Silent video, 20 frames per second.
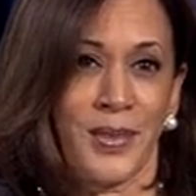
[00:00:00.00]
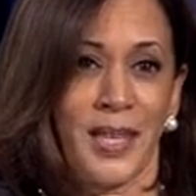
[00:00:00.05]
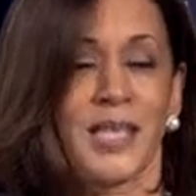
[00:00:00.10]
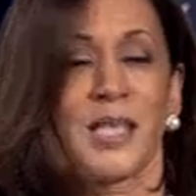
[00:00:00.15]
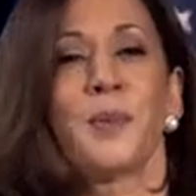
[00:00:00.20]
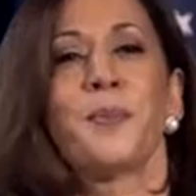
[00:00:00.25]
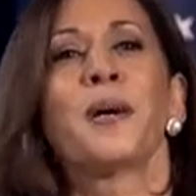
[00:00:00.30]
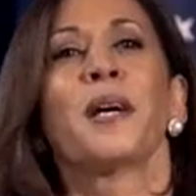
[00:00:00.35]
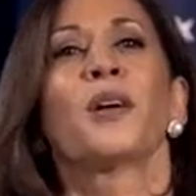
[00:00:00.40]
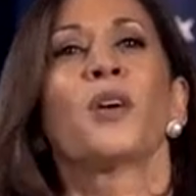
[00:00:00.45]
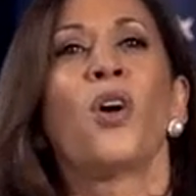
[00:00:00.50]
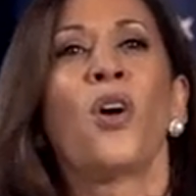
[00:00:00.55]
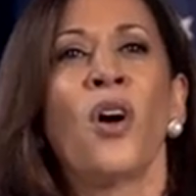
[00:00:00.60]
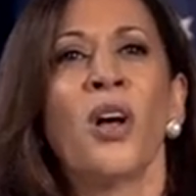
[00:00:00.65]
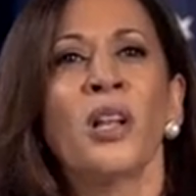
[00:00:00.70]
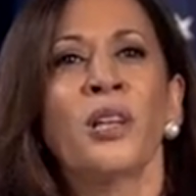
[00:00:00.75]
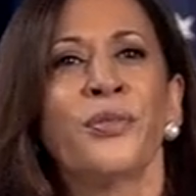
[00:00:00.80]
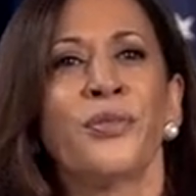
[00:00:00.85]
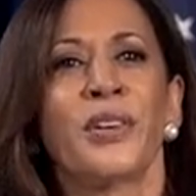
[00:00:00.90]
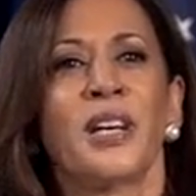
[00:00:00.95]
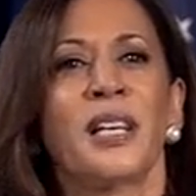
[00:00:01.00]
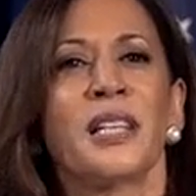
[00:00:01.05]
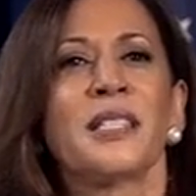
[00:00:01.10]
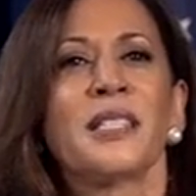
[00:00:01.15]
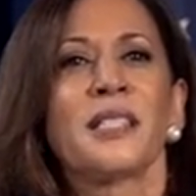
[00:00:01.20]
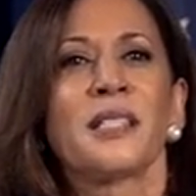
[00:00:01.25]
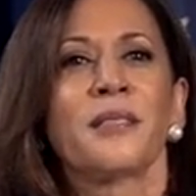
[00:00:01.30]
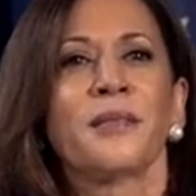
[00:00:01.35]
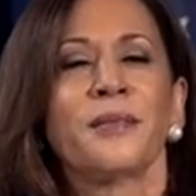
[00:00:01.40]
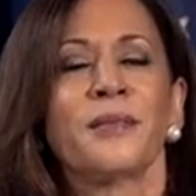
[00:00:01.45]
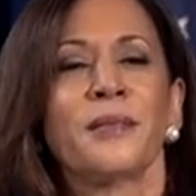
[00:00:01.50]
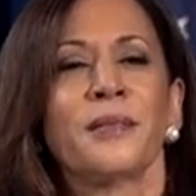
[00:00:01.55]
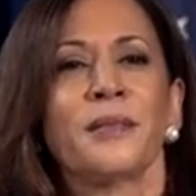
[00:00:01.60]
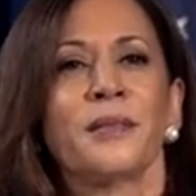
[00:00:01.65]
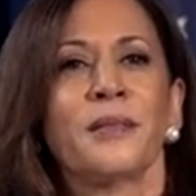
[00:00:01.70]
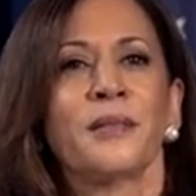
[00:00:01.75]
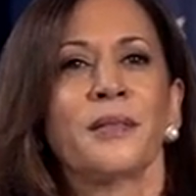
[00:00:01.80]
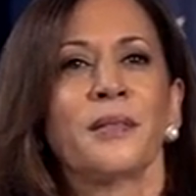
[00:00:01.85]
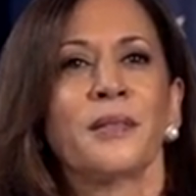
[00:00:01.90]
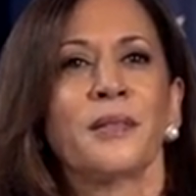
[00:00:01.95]
It's about all of us,
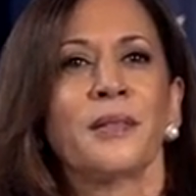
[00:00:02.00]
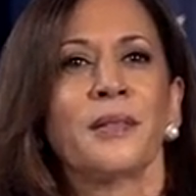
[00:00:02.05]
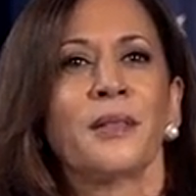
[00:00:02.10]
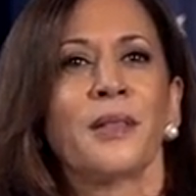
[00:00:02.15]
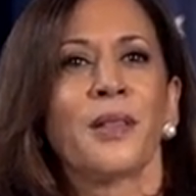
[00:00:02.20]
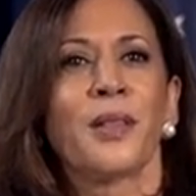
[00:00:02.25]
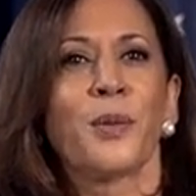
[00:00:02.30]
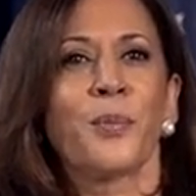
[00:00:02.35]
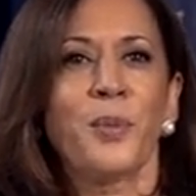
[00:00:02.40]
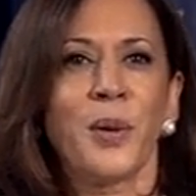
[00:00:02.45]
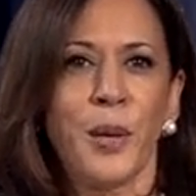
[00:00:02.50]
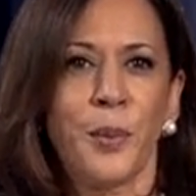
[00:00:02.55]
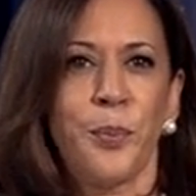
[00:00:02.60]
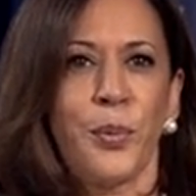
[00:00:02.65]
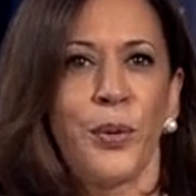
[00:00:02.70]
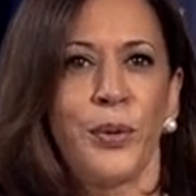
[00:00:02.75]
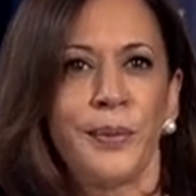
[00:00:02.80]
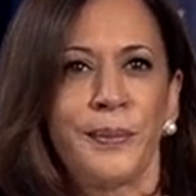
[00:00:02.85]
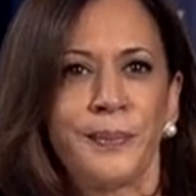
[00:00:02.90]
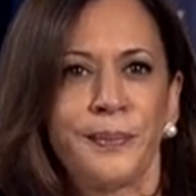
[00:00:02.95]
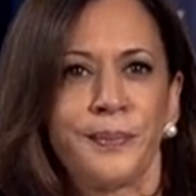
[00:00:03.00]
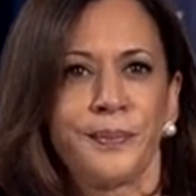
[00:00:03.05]
the people.